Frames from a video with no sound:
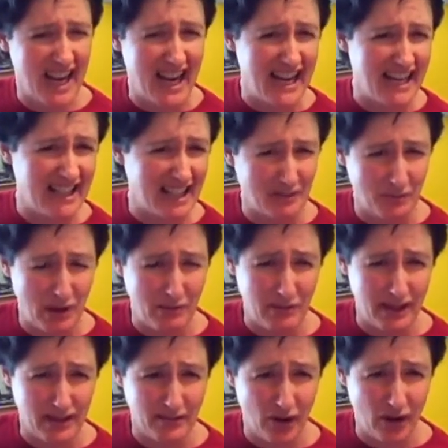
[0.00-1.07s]
8 is
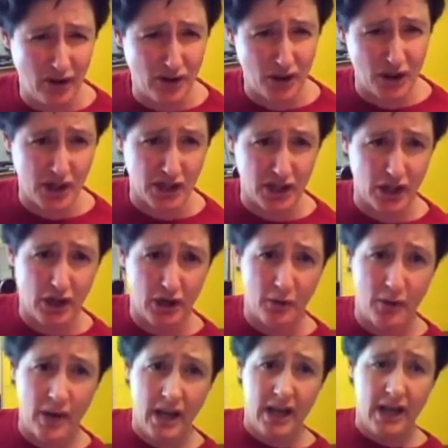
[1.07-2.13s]
probably as far as you're going to go.